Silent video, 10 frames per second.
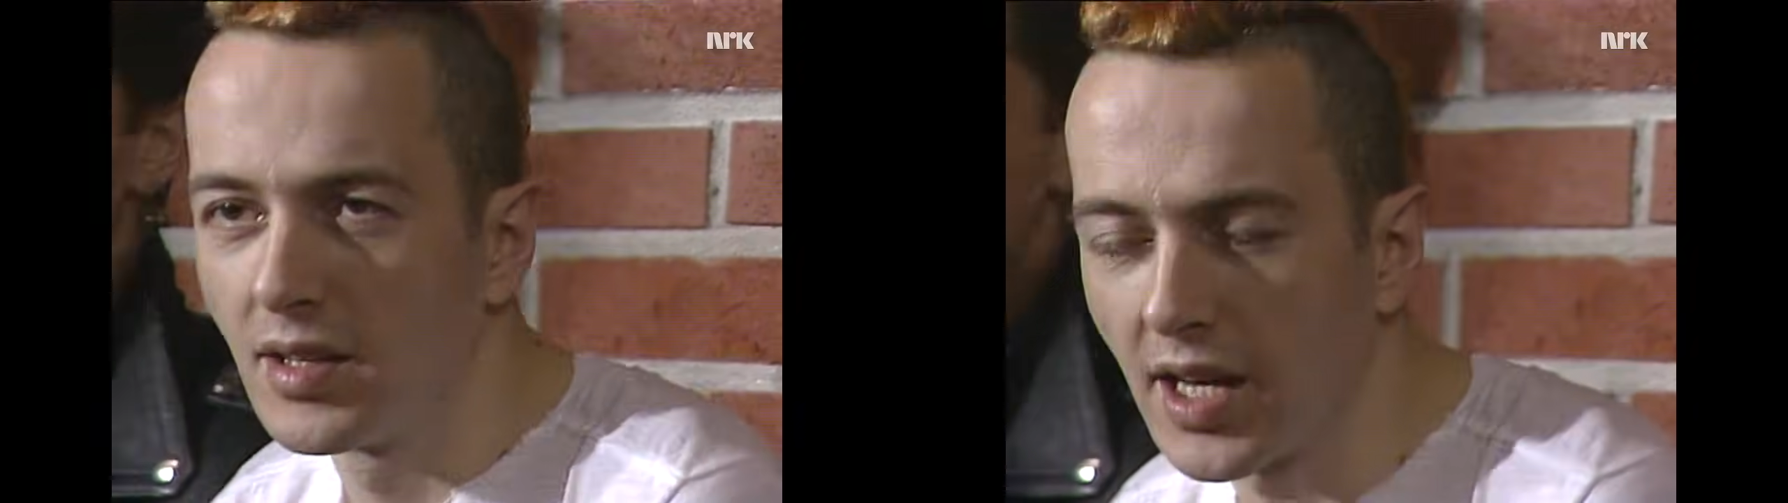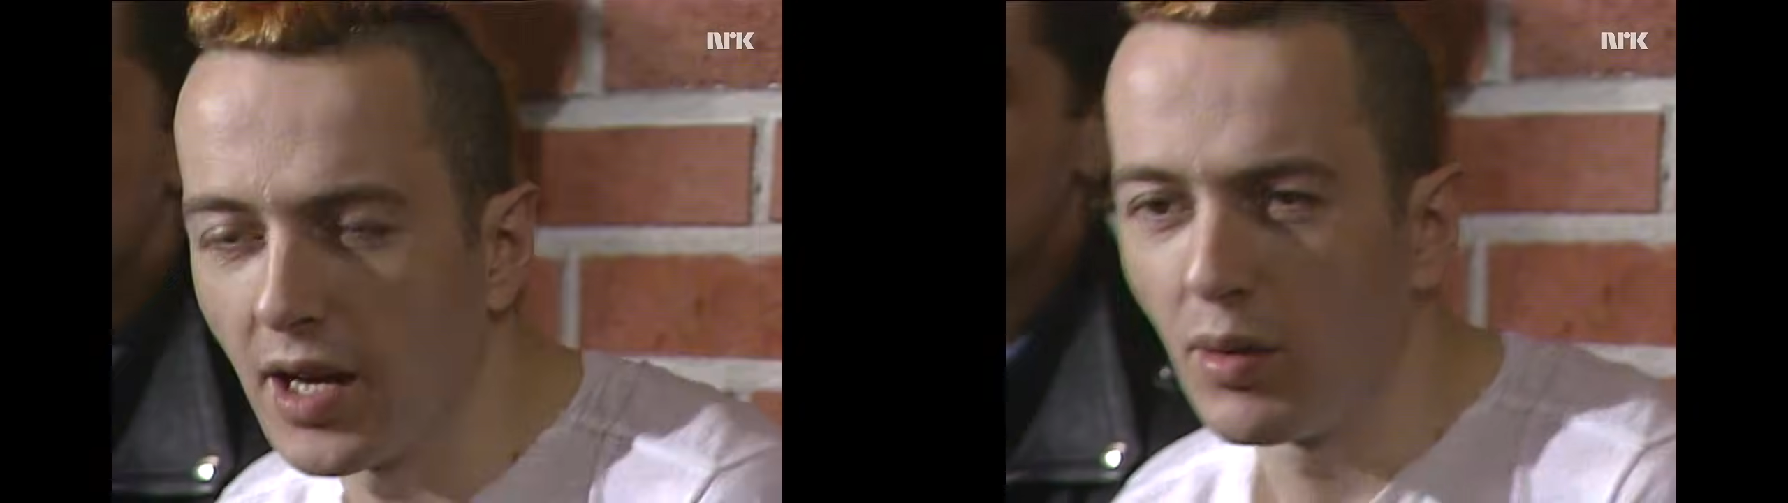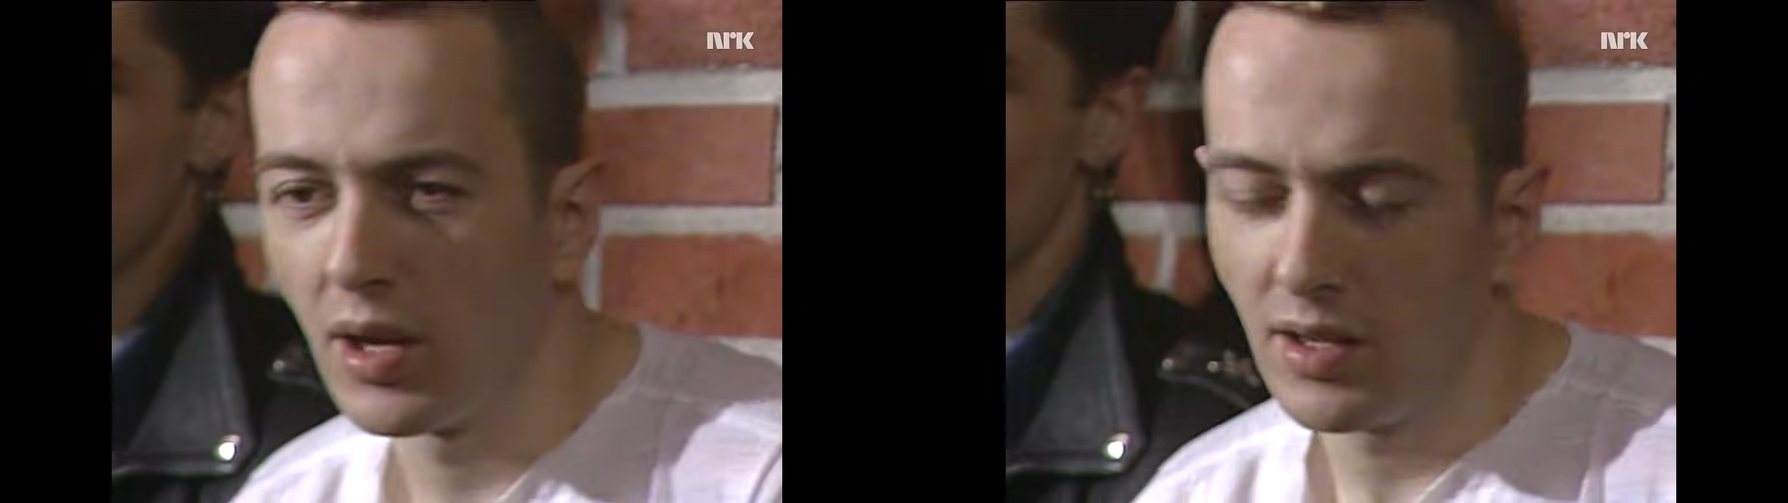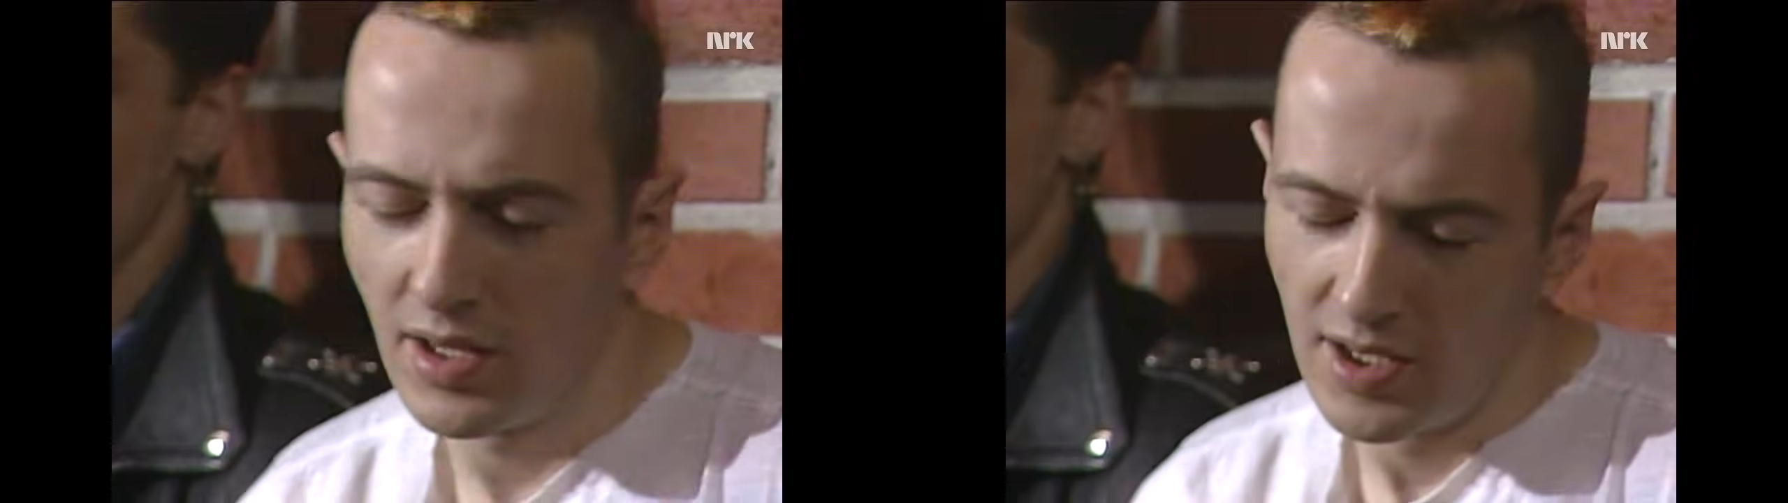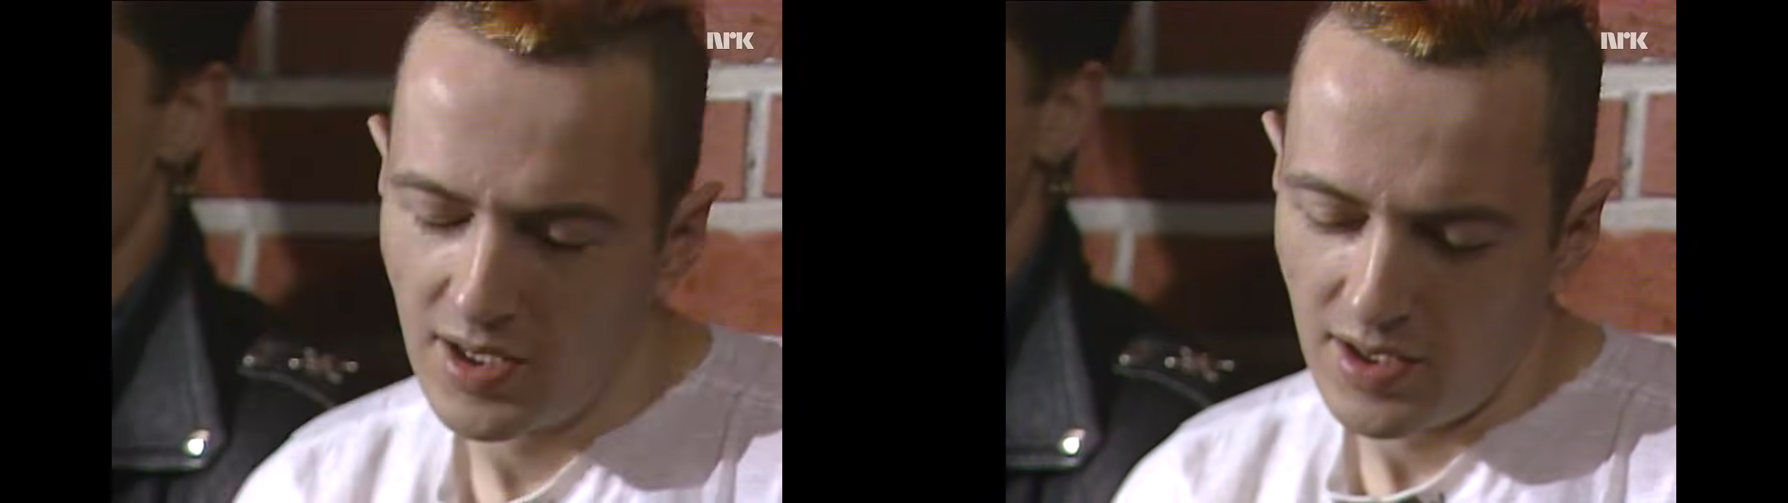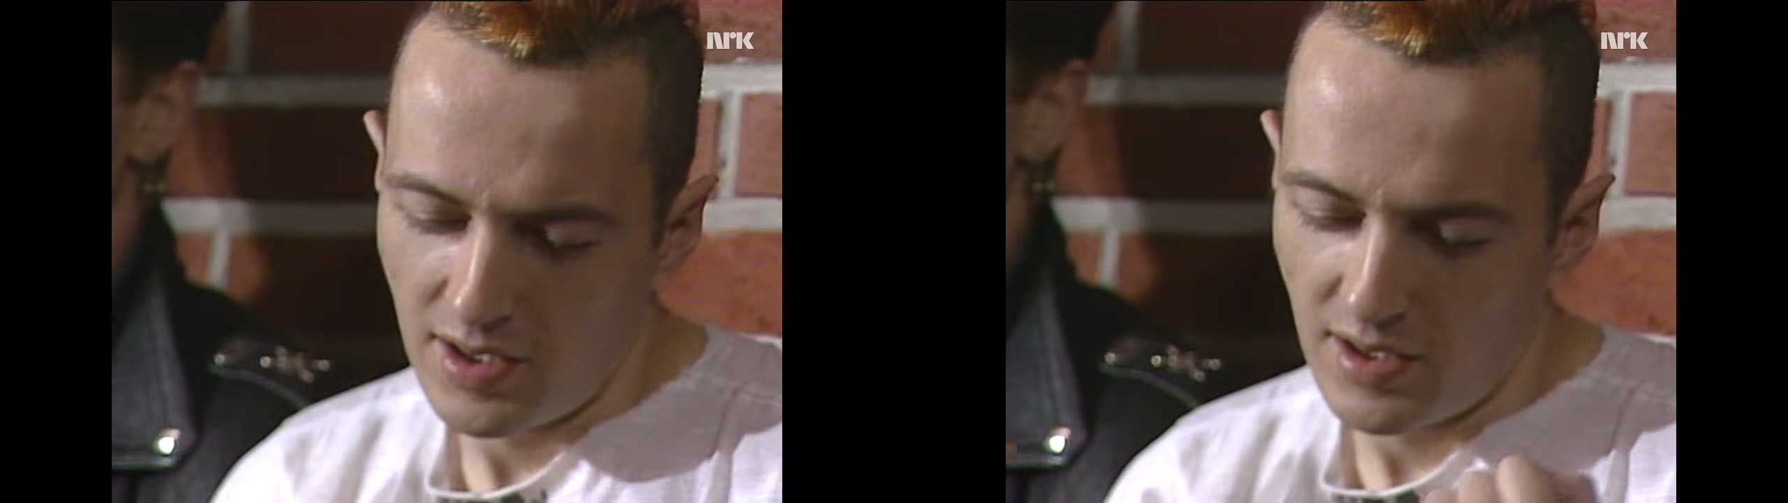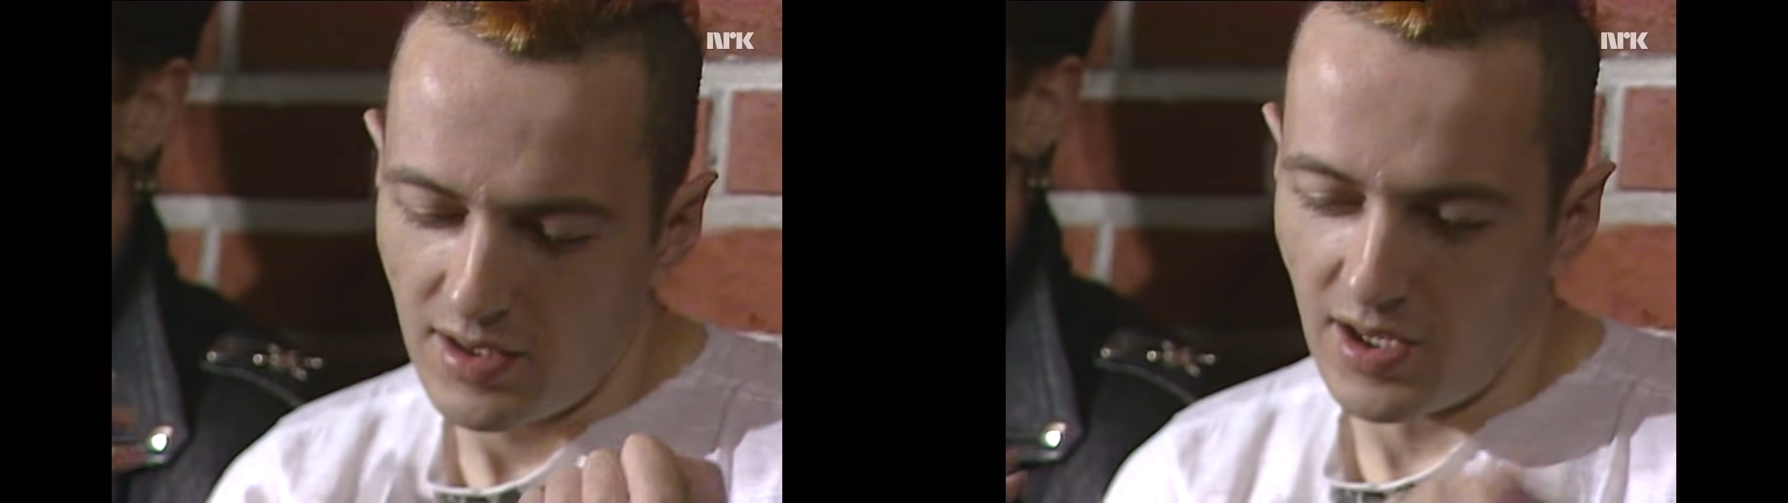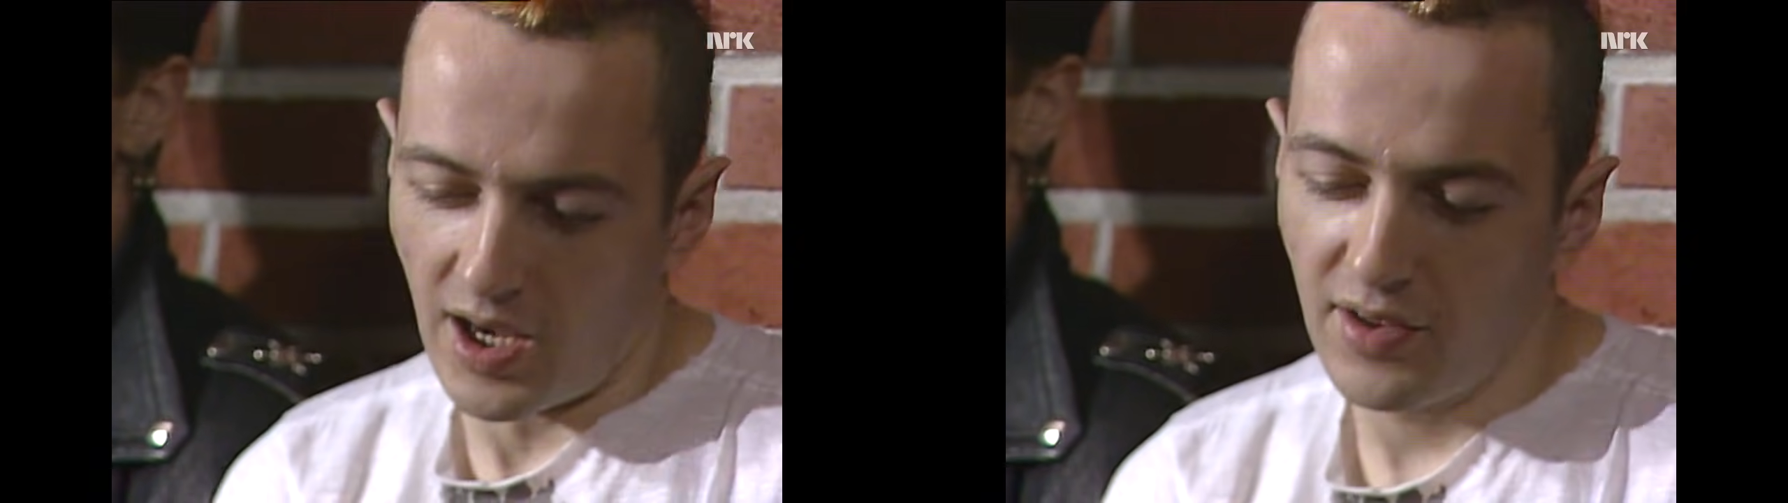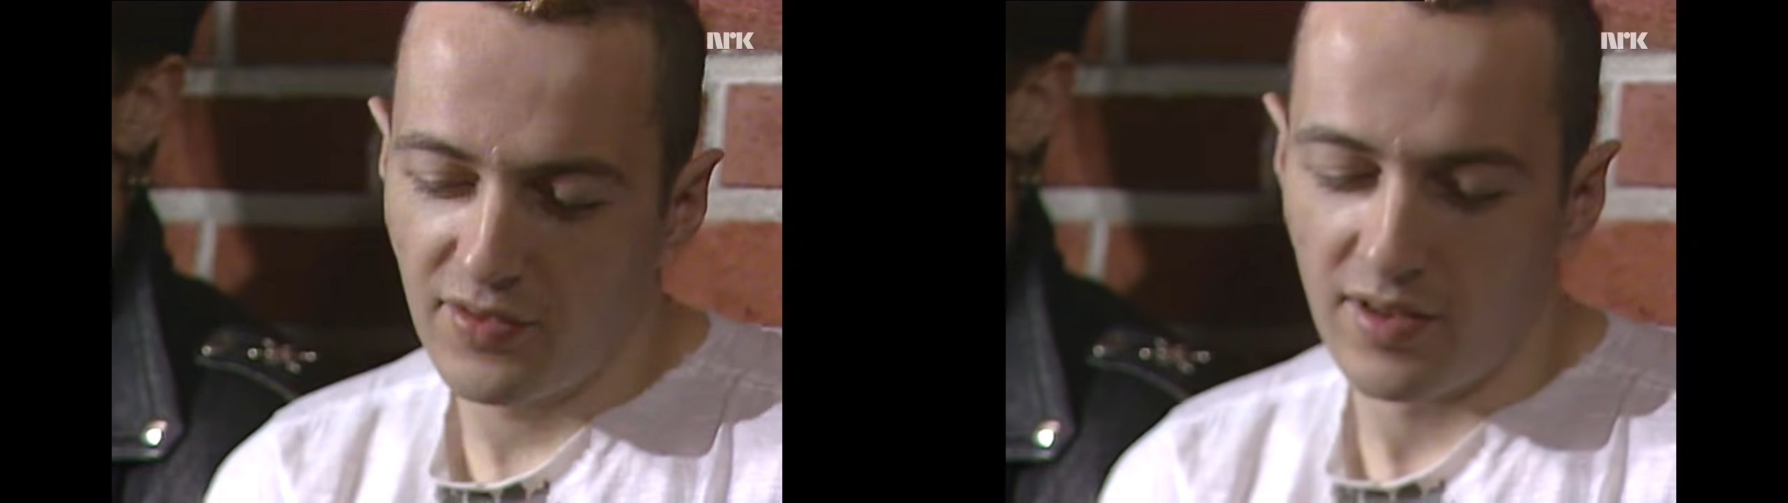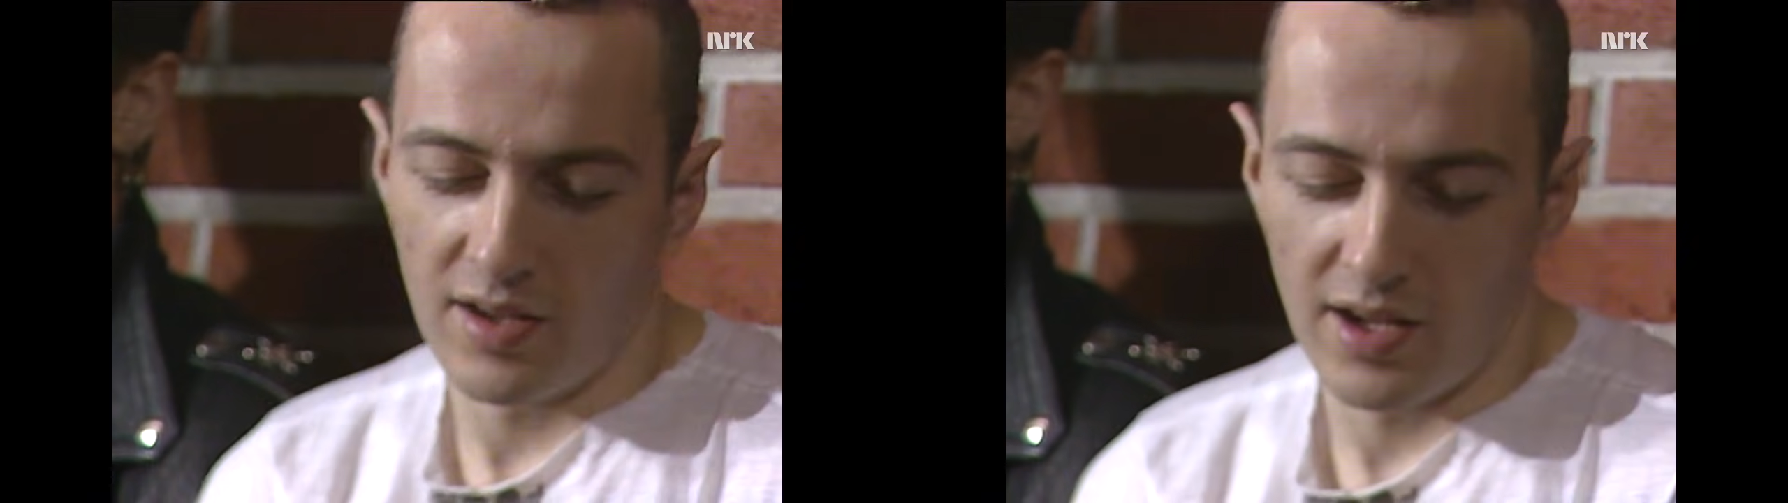Yeah, well,
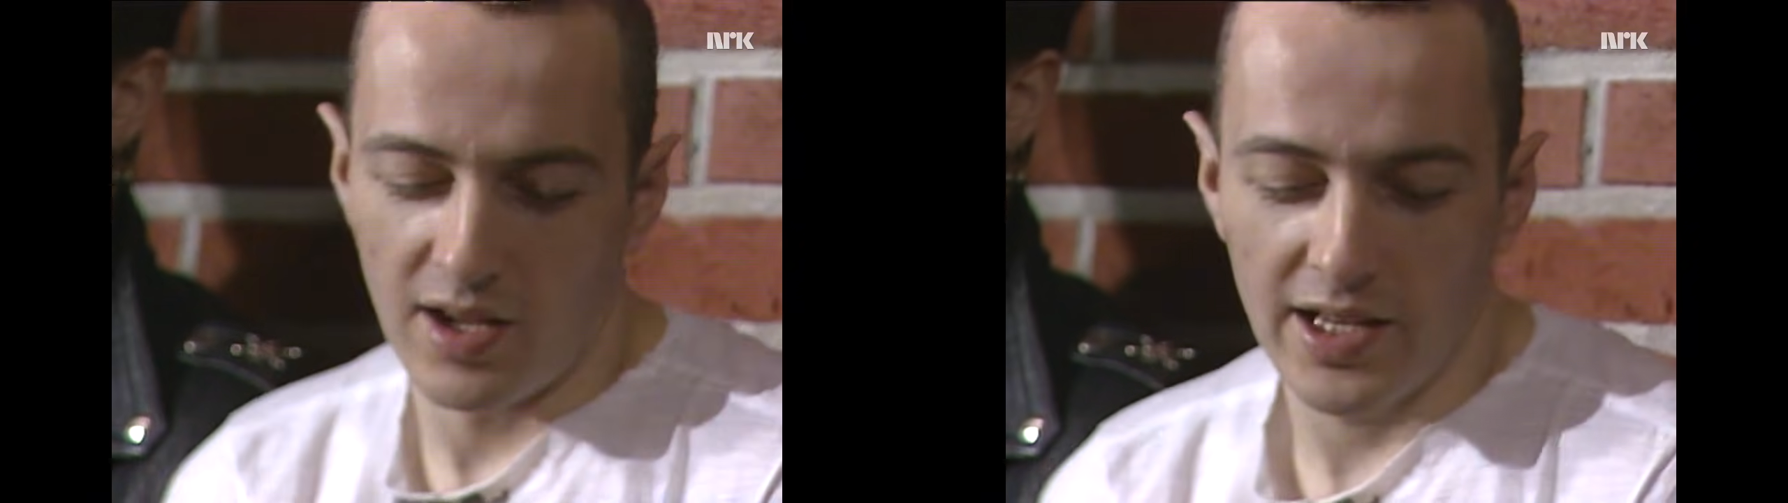I